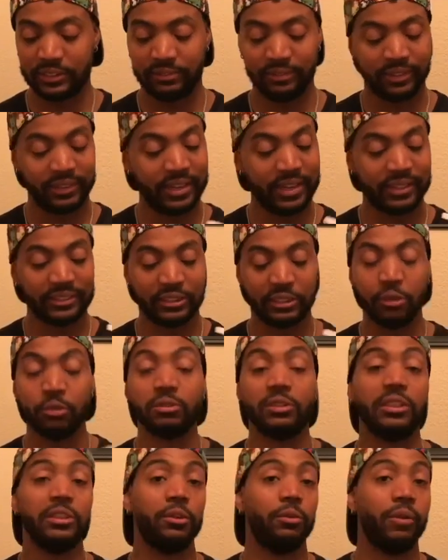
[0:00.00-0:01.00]
again, still
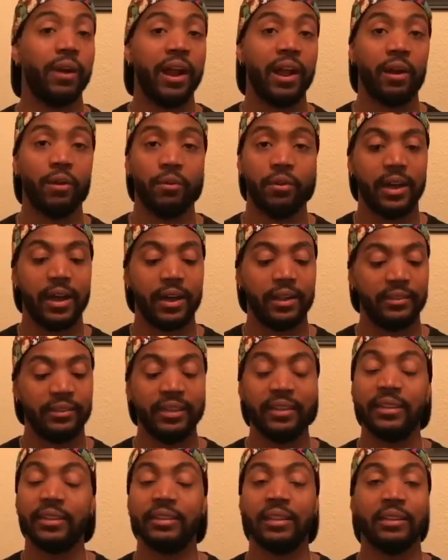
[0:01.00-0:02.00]
sitting around. I
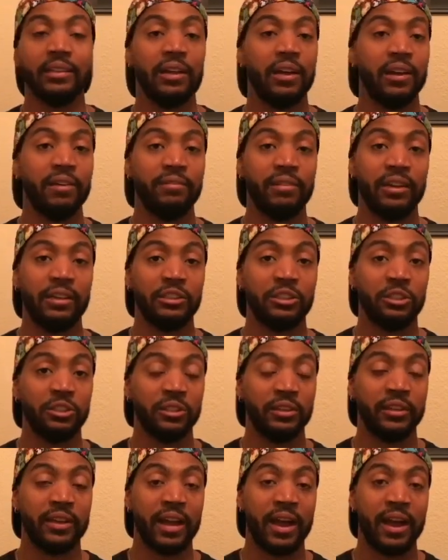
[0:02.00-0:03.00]
didn't get the love that it should
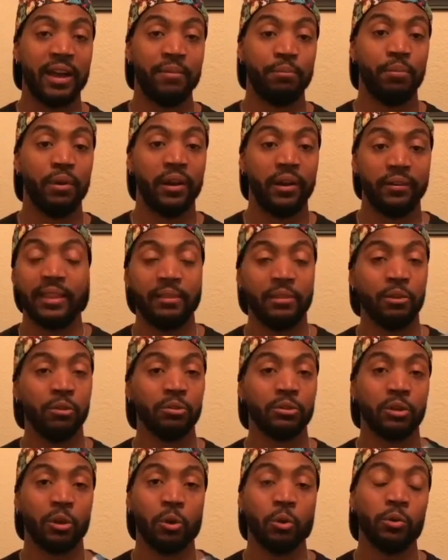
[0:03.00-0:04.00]
have got, but in those
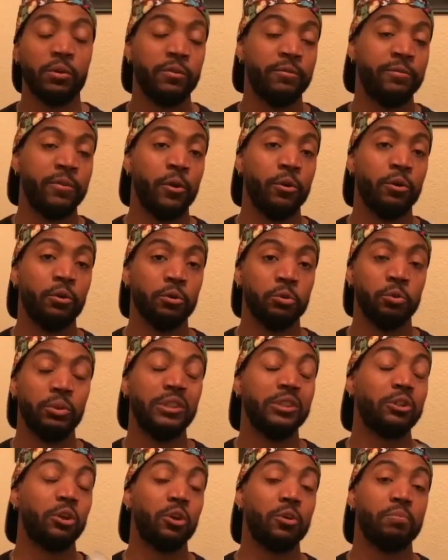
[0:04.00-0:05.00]
early photos really
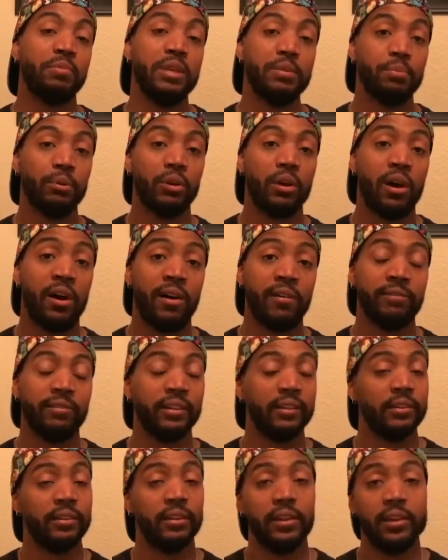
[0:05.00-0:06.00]
turned people off and
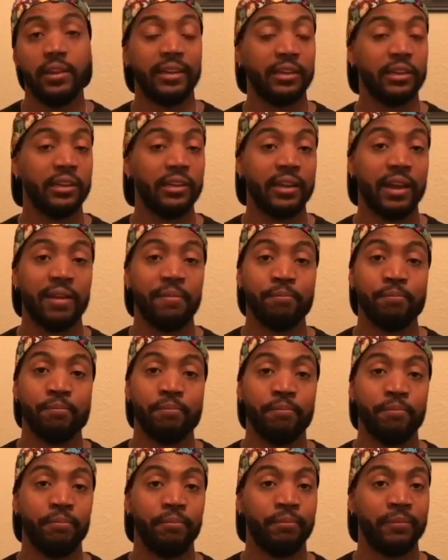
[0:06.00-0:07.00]
it could have gotten
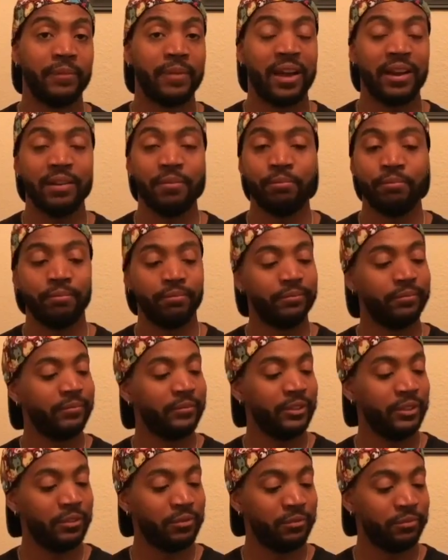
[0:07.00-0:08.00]
kind of, you
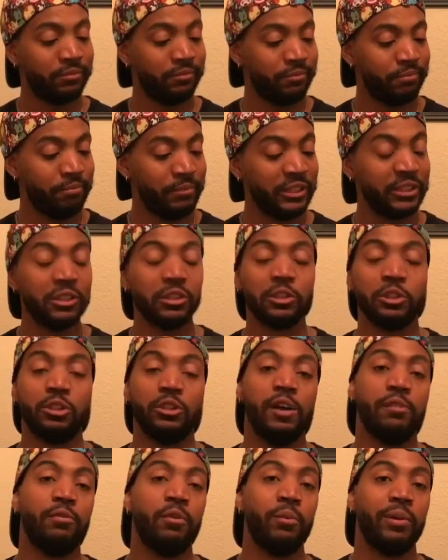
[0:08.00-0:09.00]
know, just did a
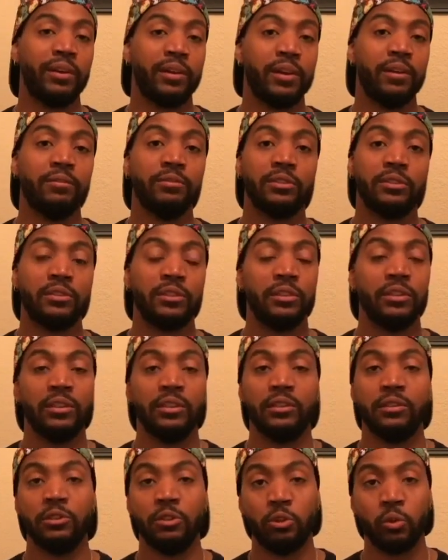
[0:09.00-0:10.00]
shuffle when it comes to the
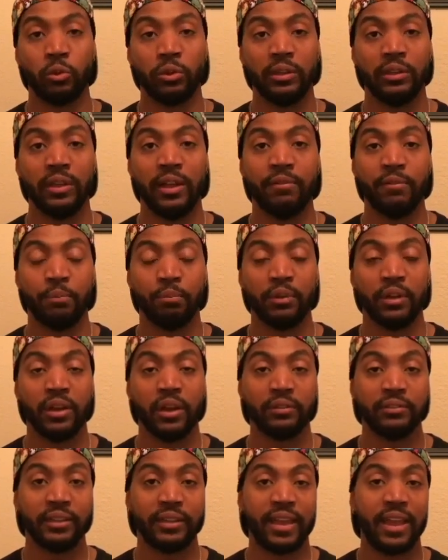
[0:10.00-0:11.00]
Jordan 11
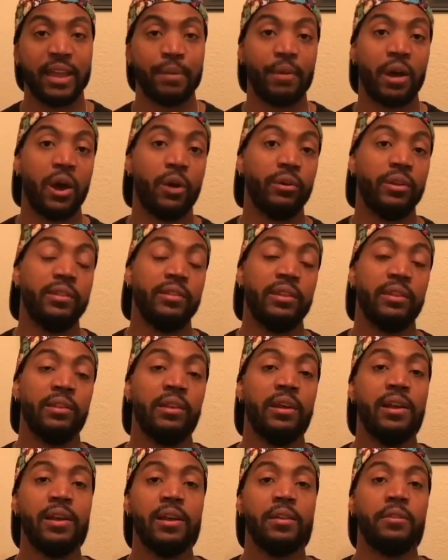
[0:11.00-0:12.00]
playoffs that came out and then
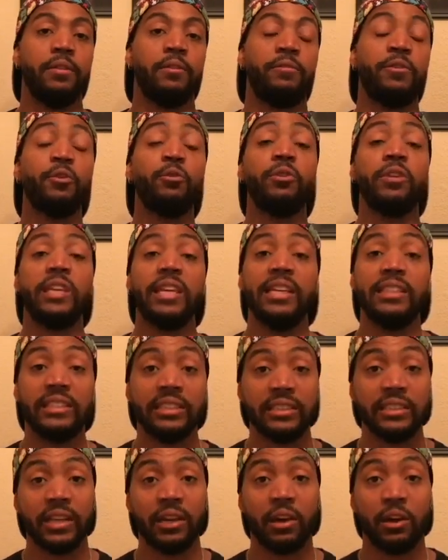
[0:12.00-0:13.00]
the few
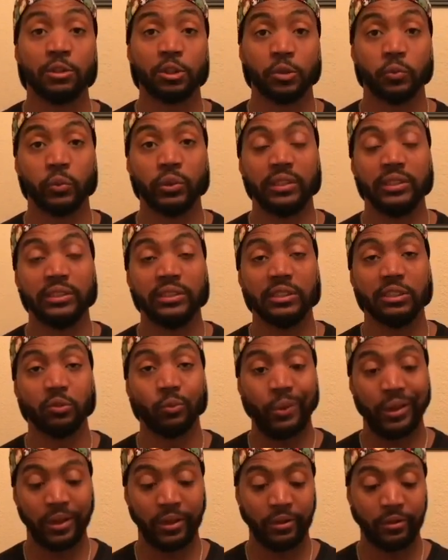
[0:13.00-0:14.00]
Yeezys that also released as
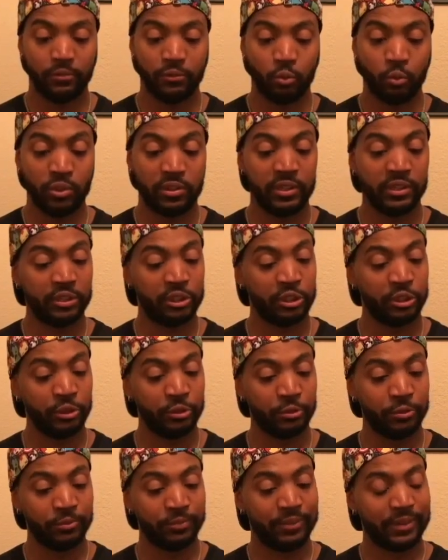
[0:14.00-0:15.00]
well. With this
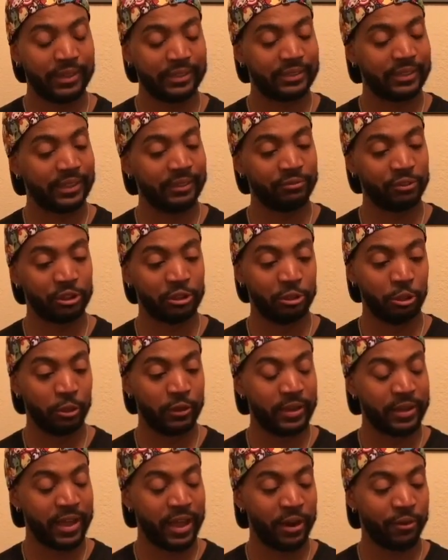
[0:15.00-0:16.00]
shoe, I'm just
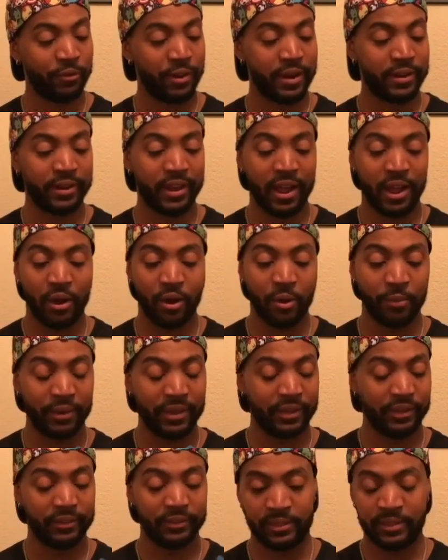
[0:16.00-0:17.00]
looking at it right now, I
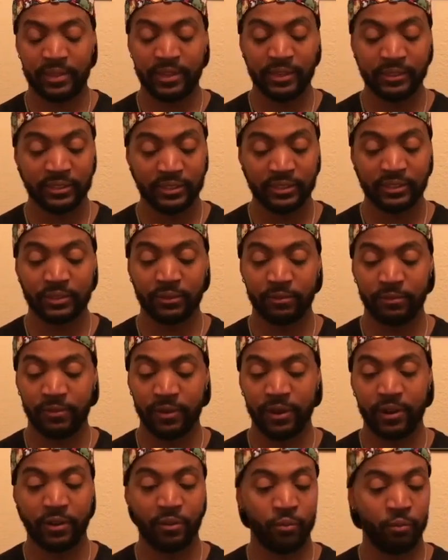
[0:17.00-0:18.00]
mean, this is a
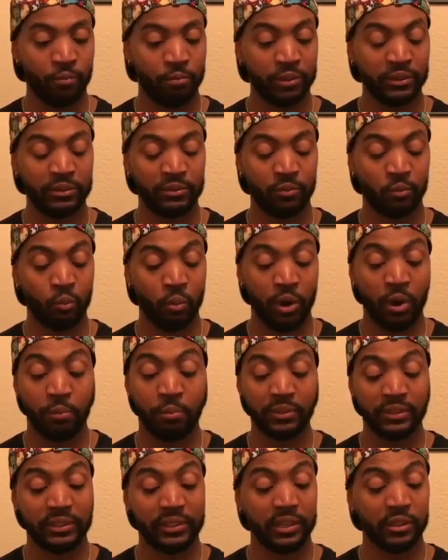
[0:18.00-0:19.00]
very put, well put
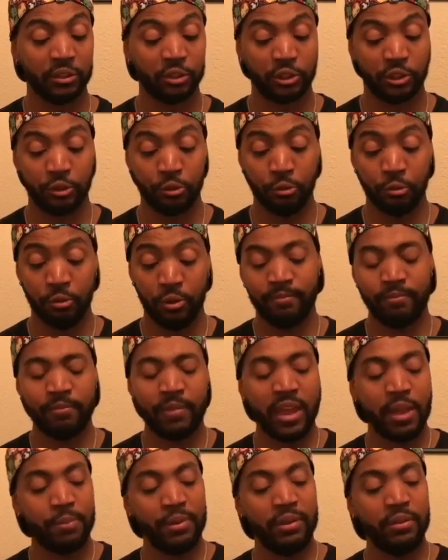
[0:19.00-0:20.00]
together shoe.
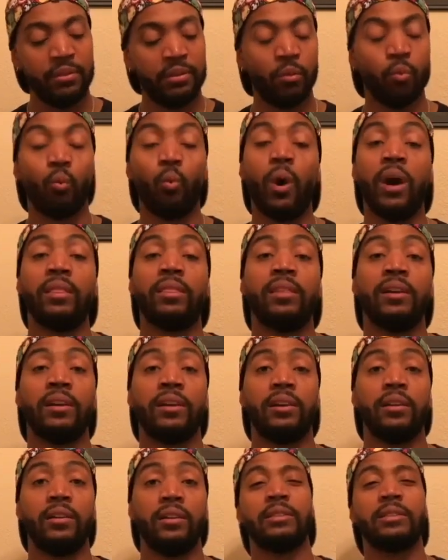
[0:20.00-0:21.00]
Maybe the What
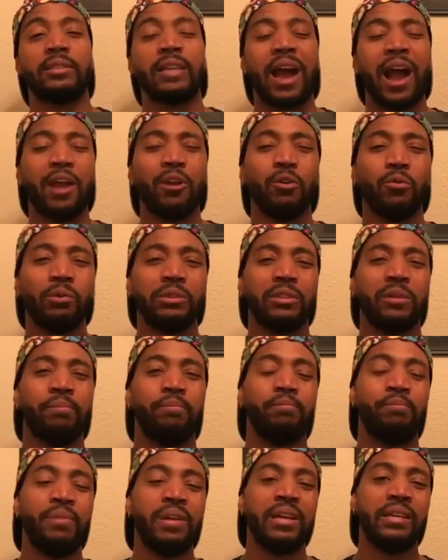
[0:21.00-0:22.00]
the title was a
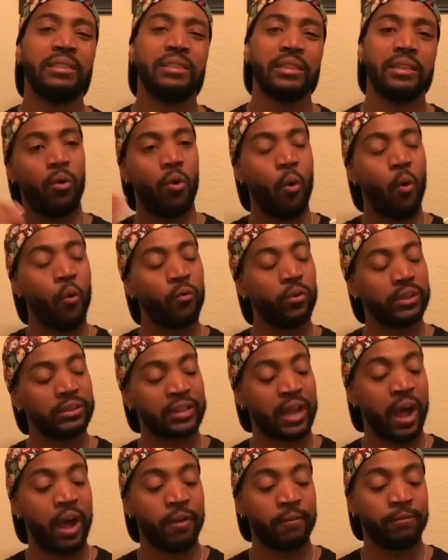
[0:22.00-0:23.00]
bit over the
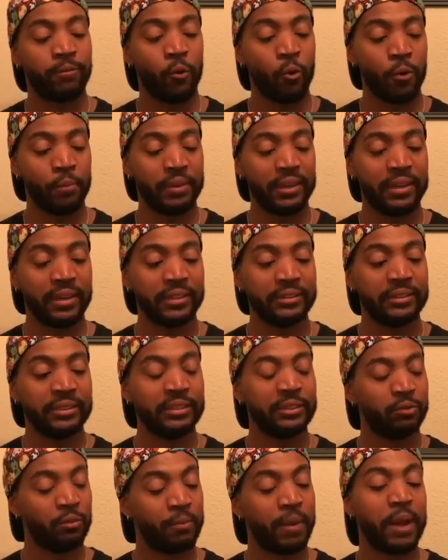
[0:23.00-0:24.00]
top four because this
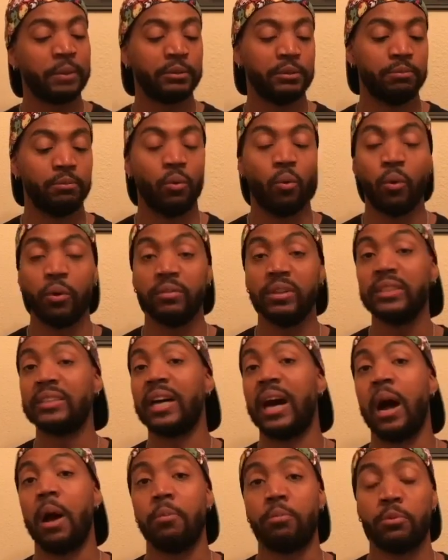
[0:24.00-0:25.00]
reminds me more of the
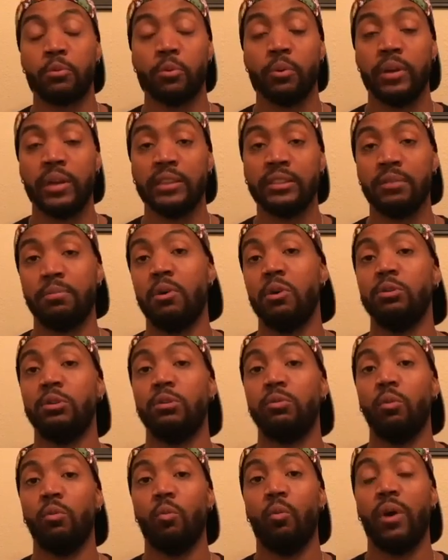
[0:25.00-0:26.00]
top three as opposed
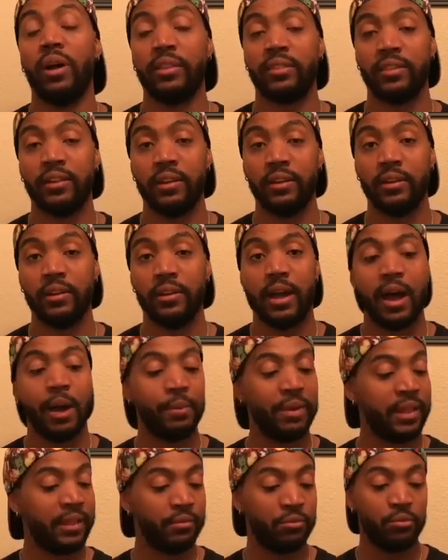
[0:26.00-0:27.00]
to a What the. I
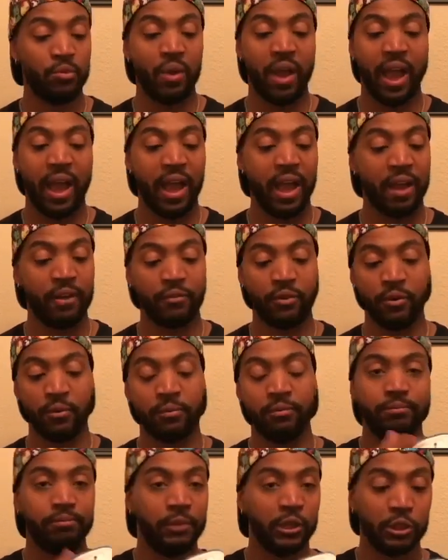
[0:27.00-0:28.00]
mean, you have your
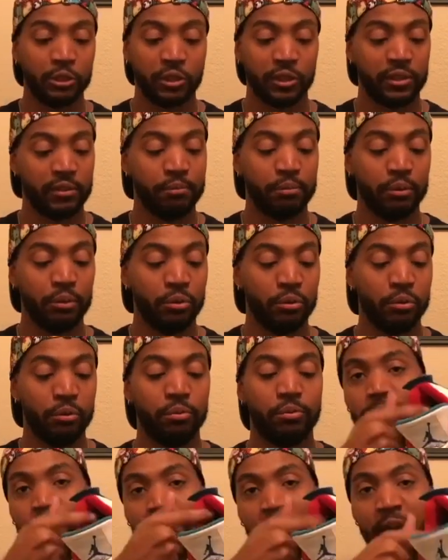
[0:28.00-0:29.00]
military blue,
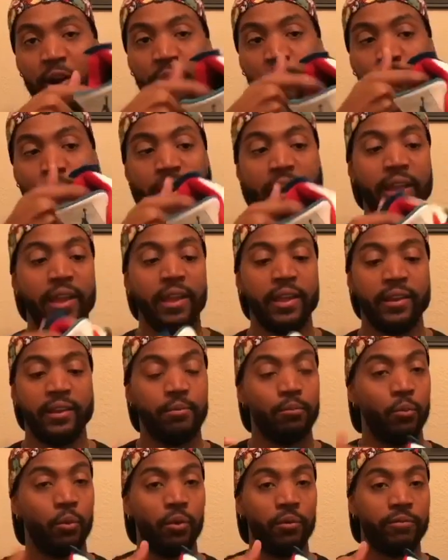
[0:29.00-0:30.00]
fire red,
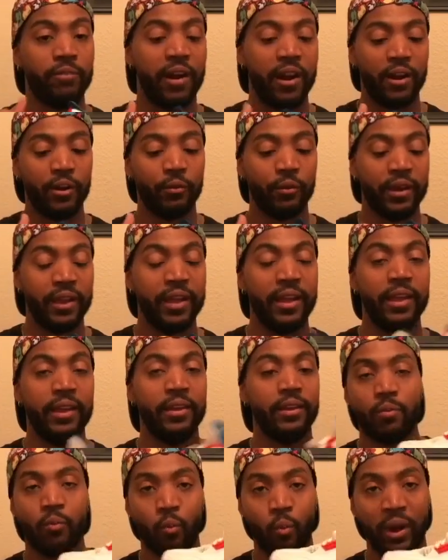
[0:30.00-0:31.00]
more fire red,
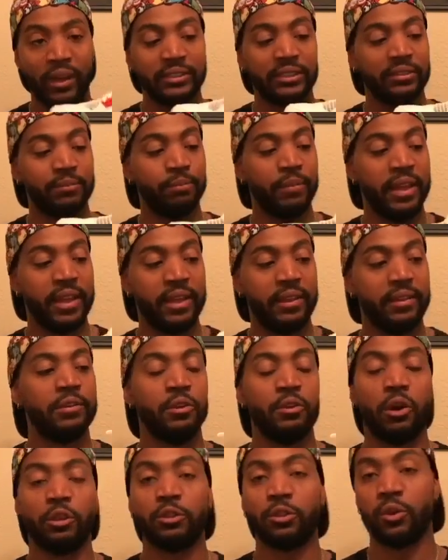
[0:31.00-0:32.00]
white cement. You're
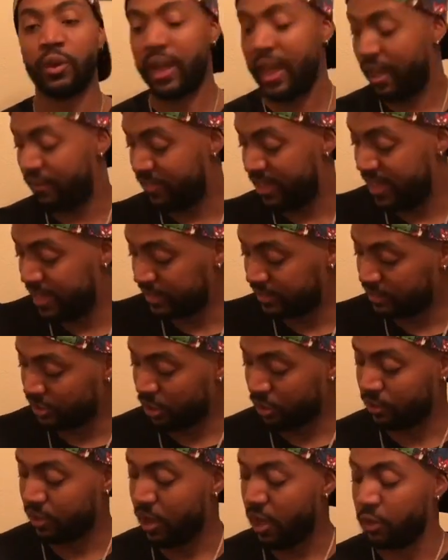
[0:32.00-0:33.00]
also gonna have hits
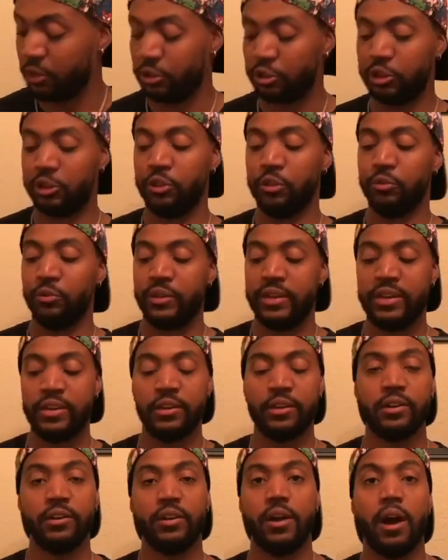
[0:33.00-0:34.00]
on the other shoe
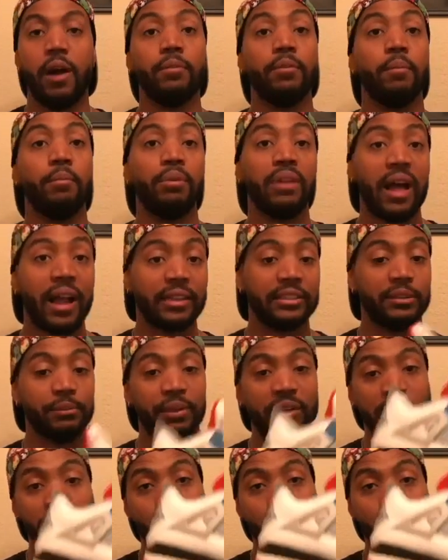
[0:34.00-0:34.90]
here of the black cement as